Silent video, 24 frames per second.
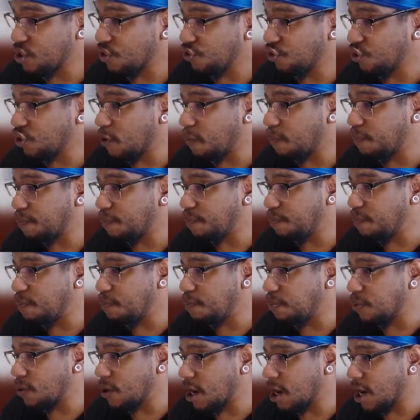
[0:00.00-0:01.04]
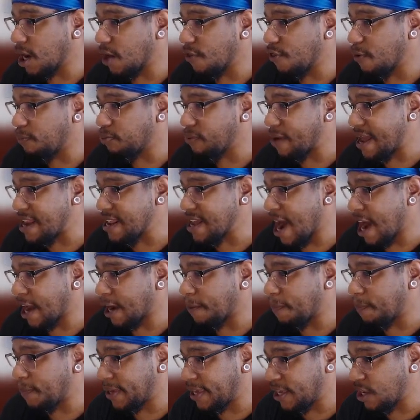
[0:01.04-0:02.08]
the Blade God
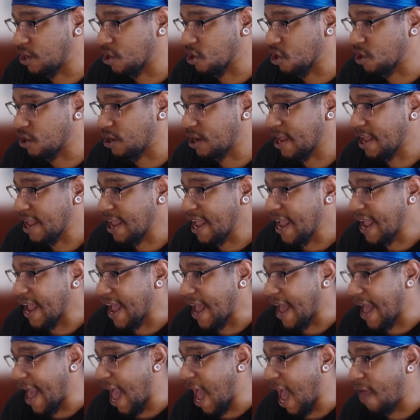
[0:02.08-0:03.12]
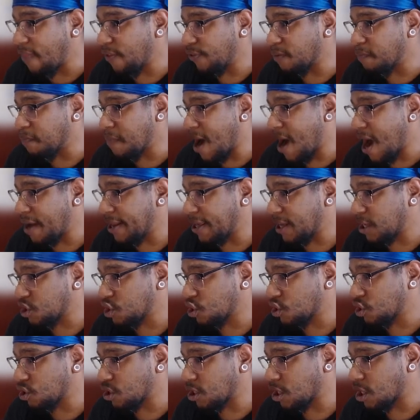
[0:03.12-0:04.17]
appeared at a demonic
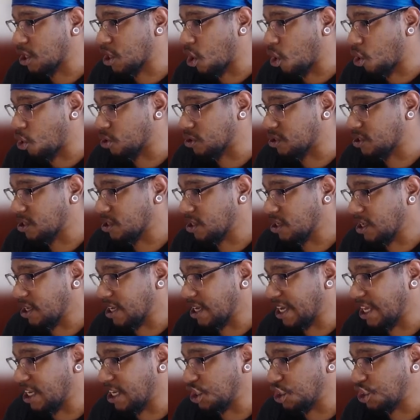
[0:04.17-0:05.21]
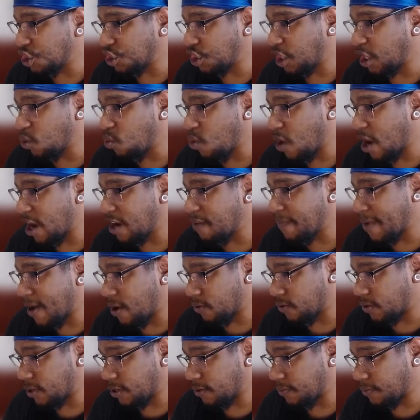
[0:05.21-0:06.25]
cult in Xinhuan
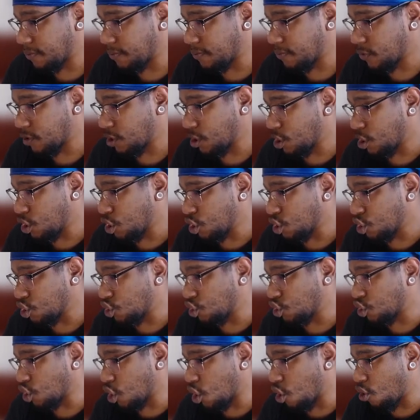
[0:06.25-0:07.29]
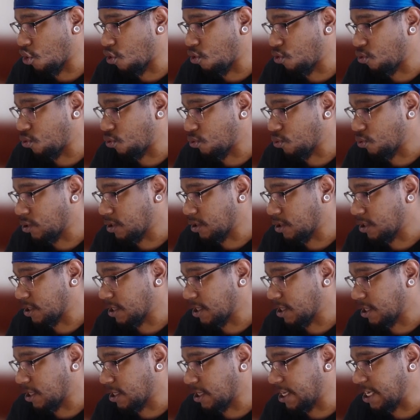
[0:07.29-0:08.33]
Mountain. So
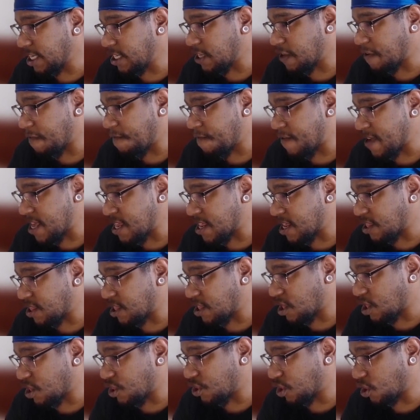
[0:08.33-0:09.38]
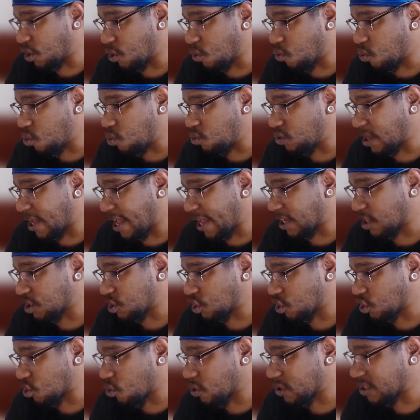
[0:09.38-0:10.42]
he defeated the Wudang
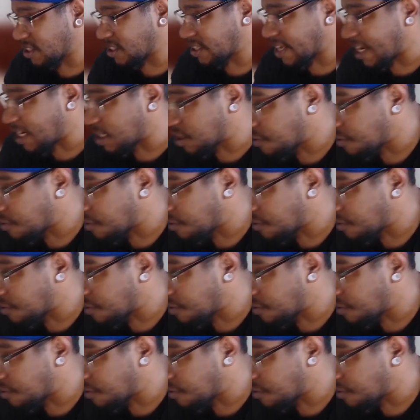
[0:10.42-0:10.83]
Sword Sage